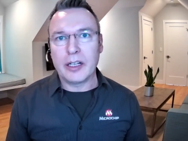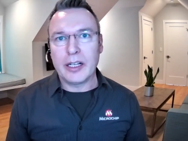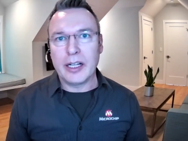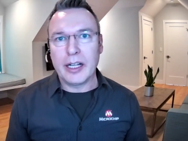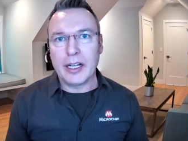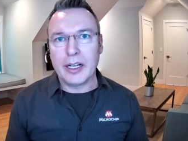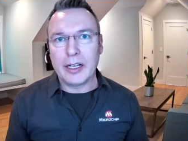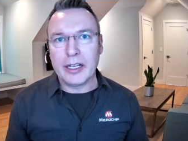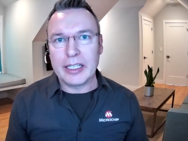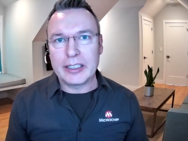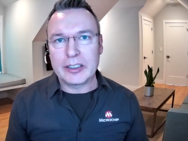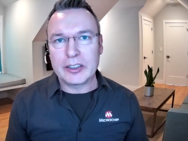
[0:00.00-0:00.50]

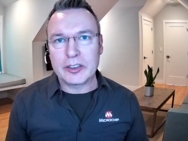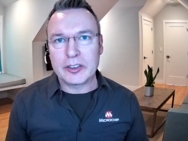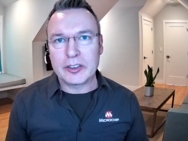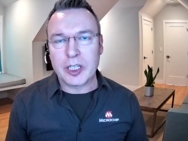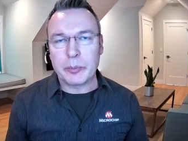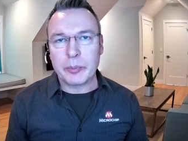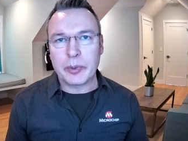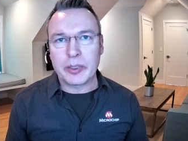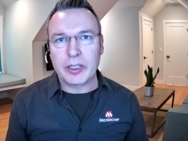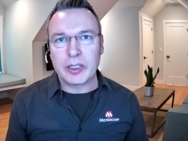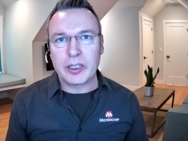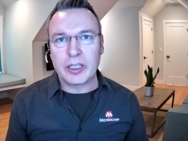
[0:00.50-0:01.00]
Uh, it's
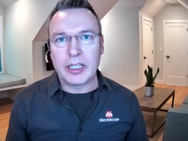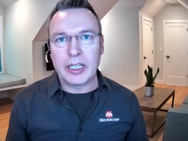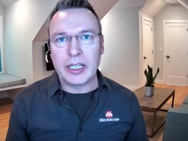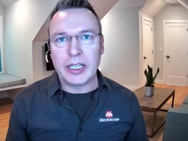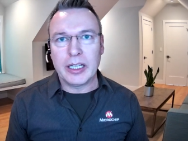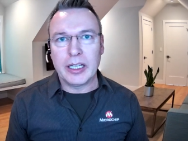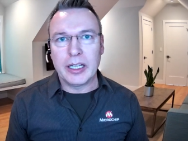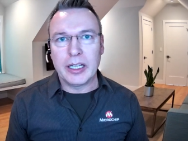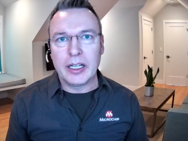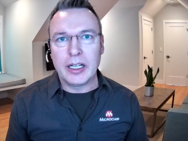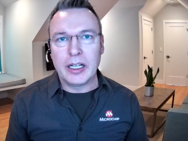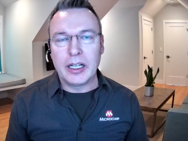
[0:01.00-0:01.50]

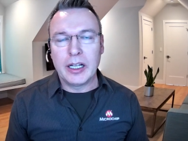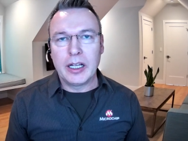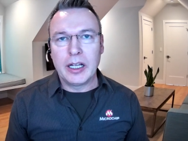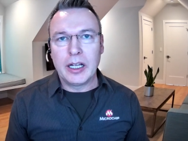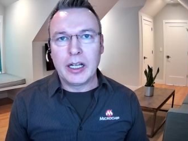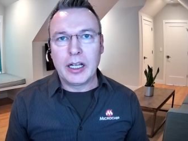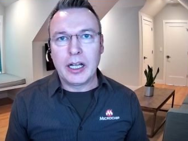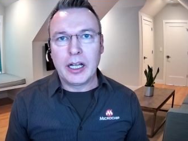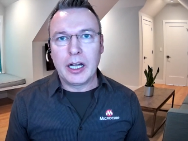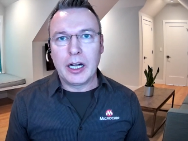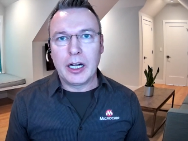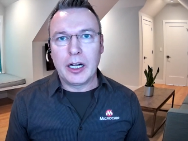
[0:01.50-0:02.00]
typically
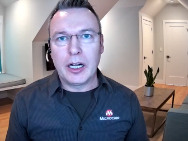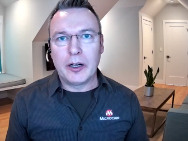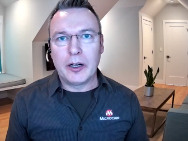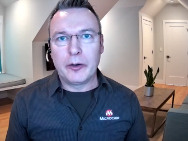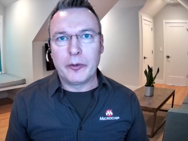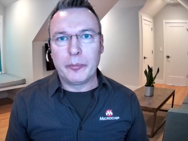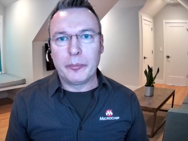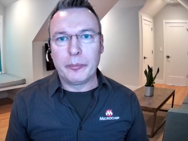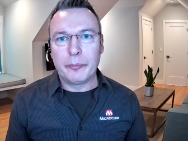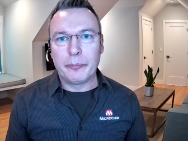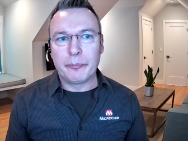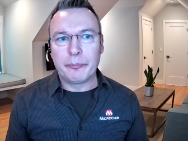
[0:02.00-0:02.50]

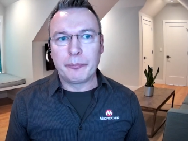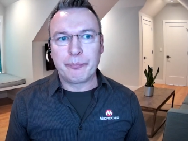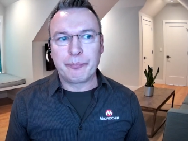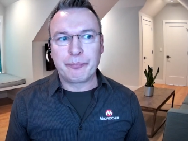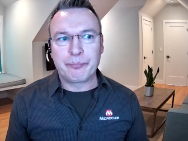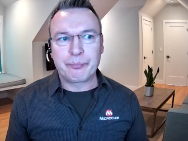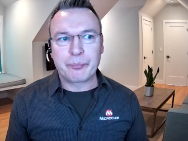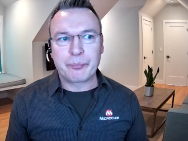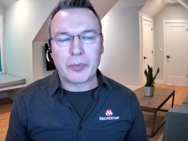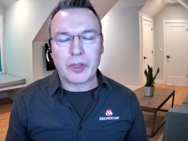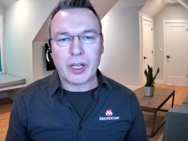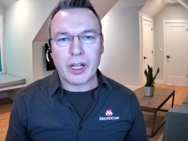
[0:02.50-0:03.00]
um,
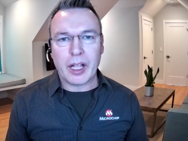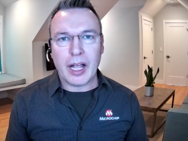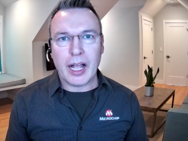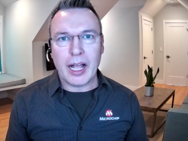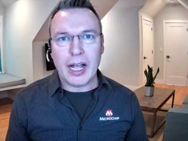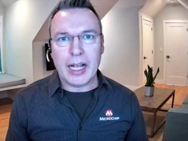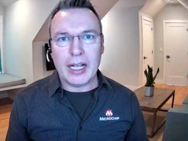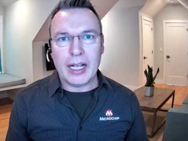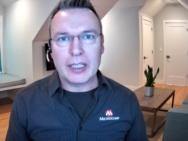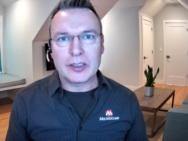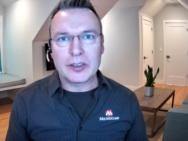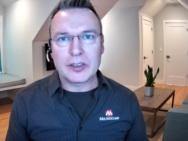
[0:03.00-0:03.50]

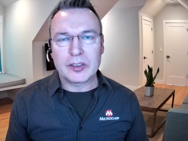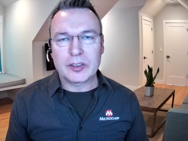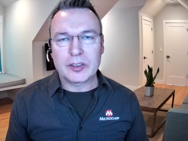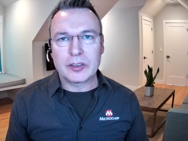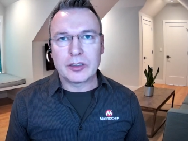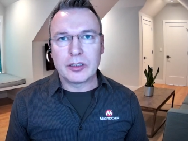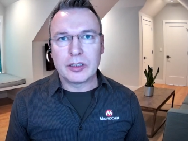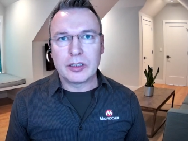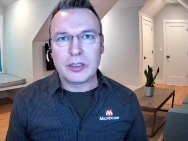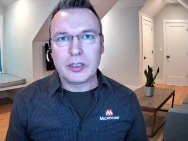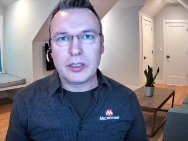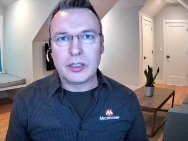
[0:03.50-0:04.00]
has
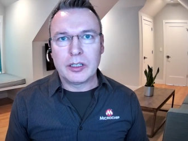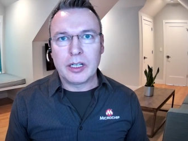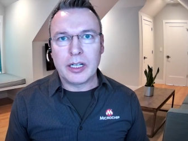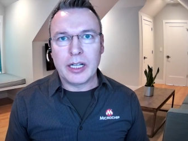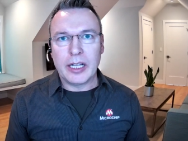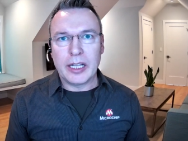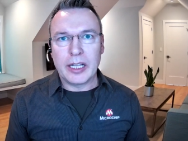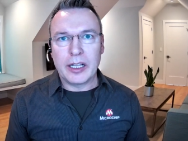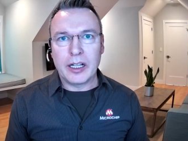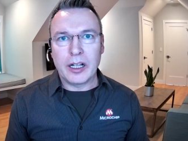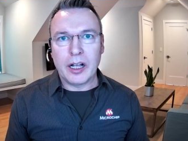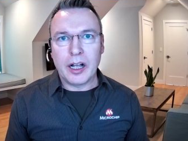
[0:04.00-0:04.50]

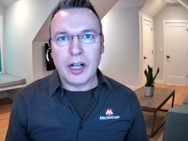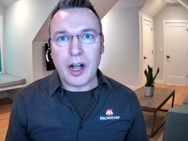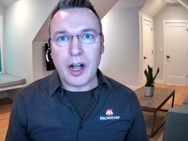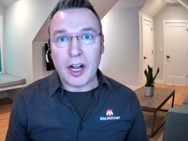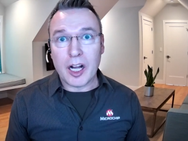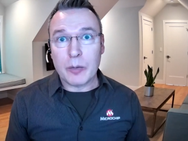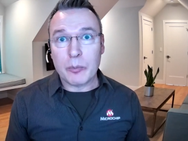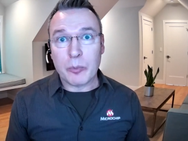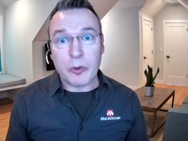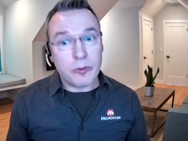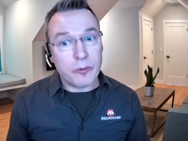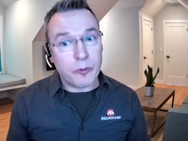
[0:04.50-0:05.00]
a higher
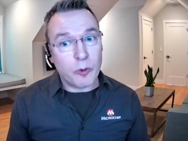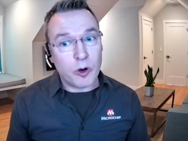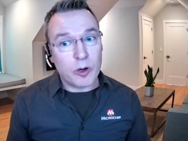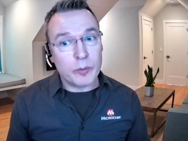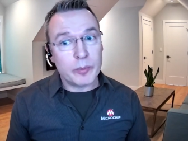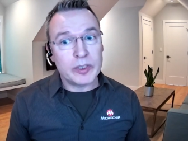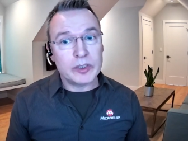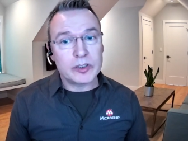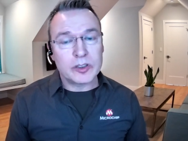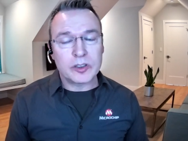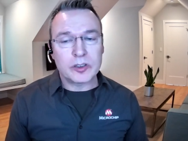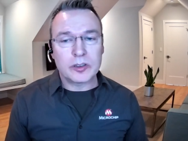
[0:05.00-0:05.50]

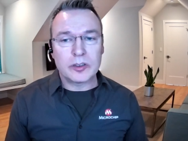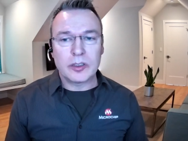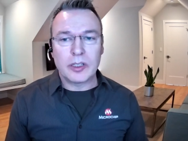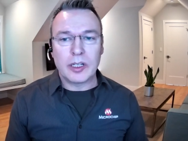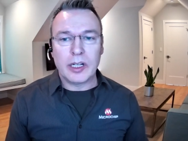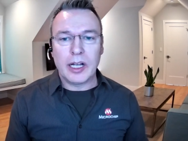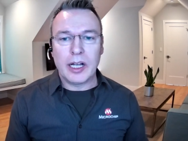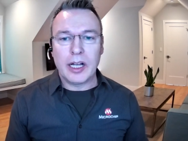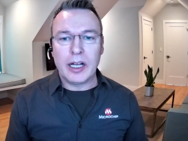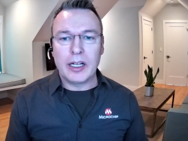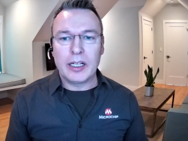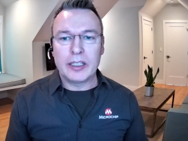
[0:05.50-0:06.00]
performance
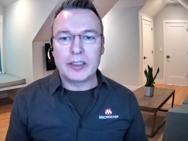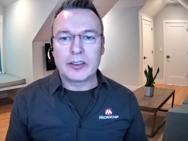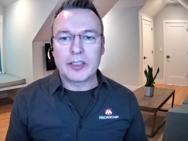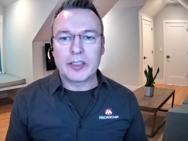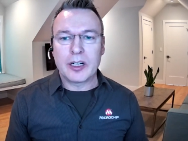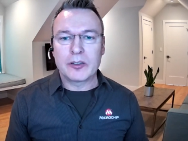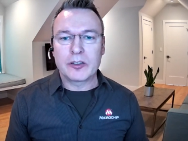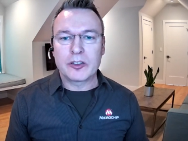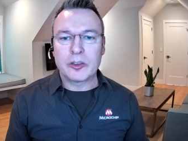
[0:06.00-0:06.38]
uh, in terms